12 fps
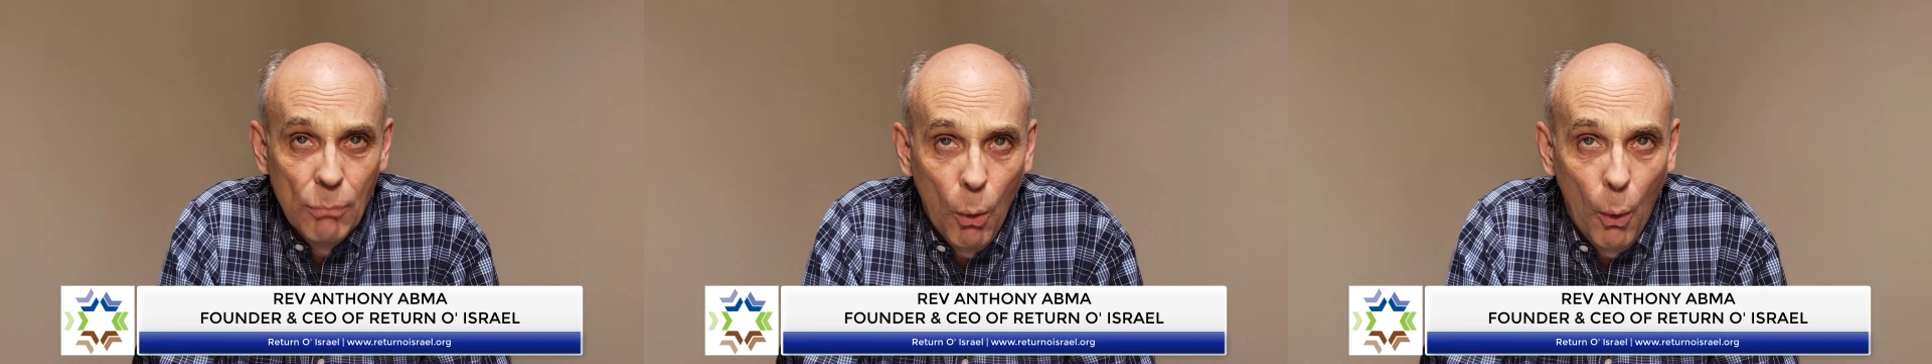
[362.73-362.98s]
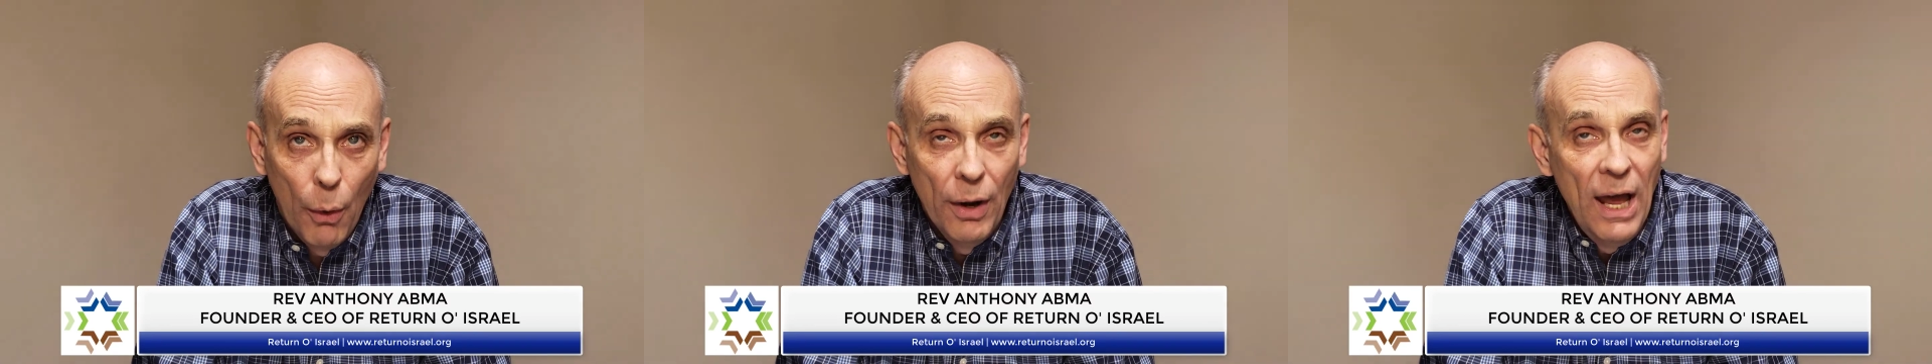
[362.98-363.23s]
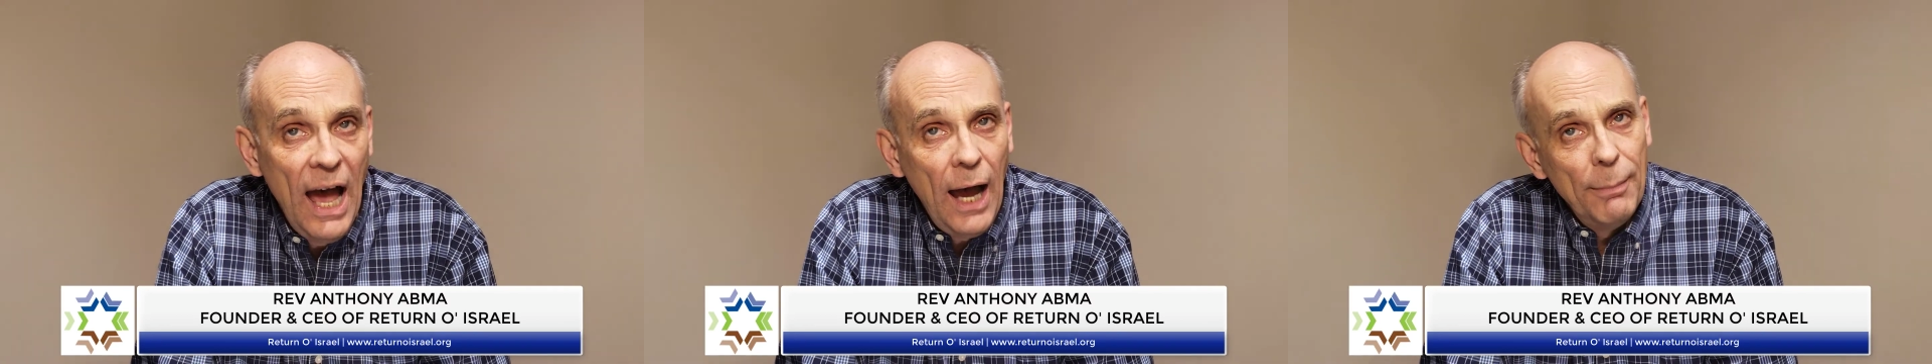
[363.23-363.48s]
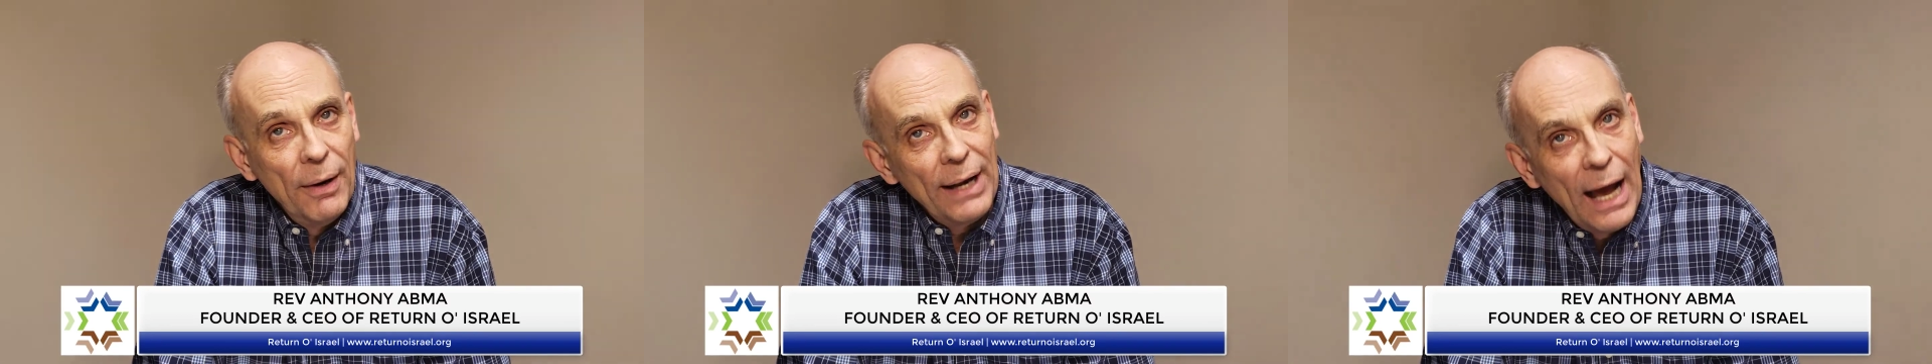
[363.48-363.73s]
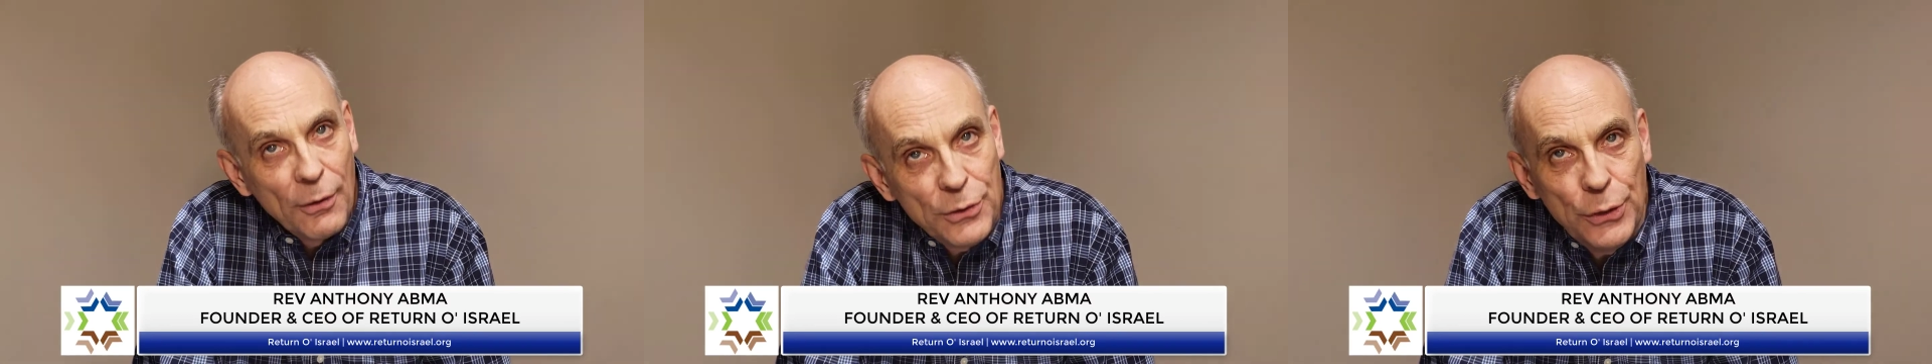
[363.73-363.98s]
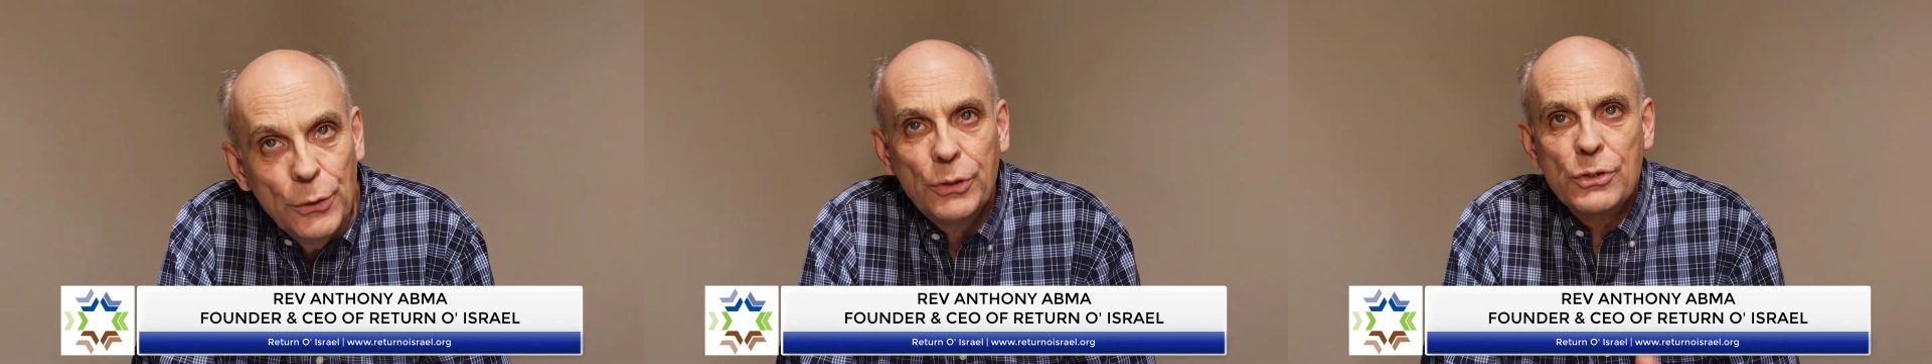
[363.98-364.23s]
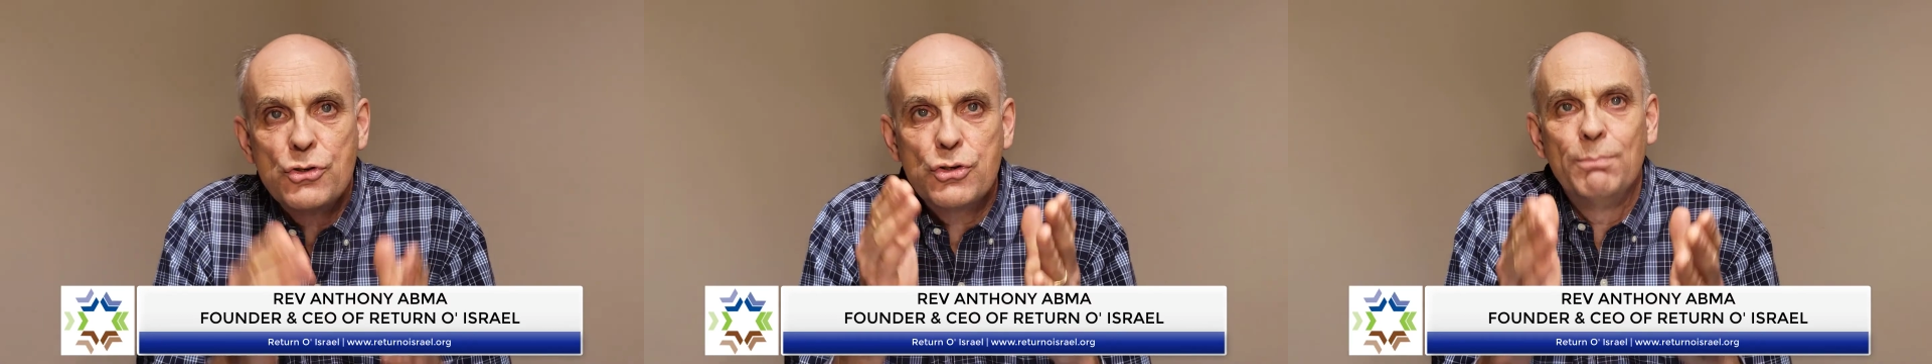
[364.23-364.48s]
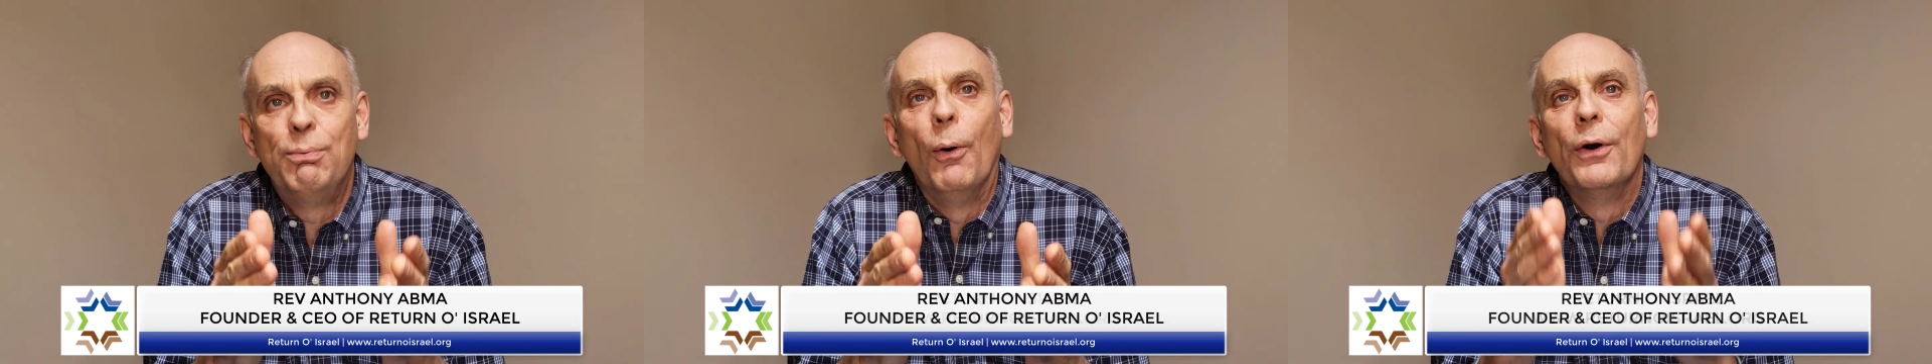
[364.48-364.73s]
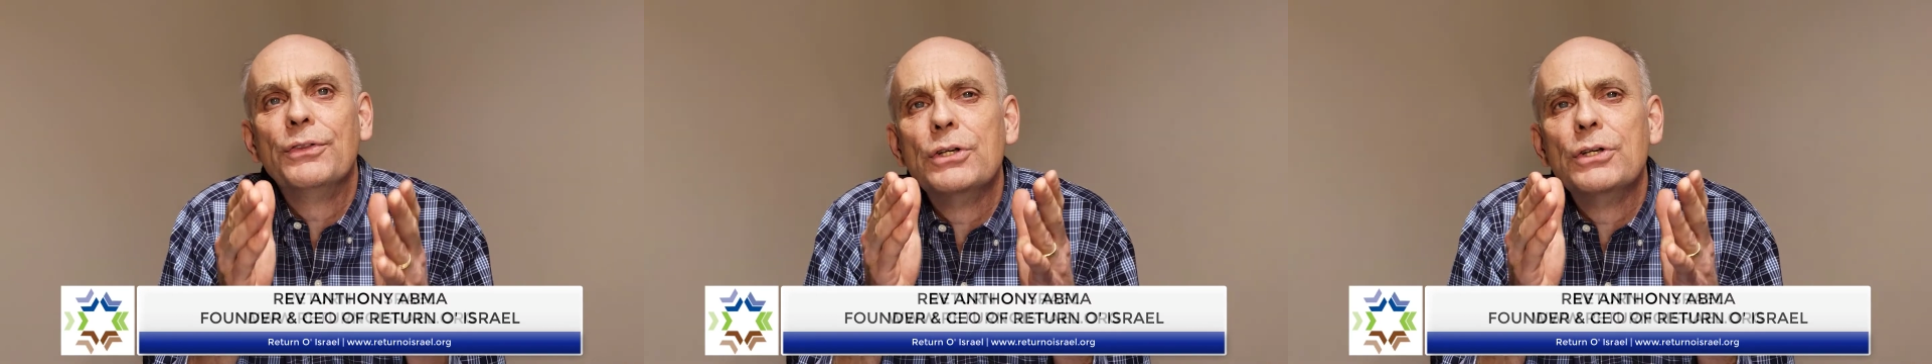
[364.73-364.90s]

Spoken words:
more about how you can support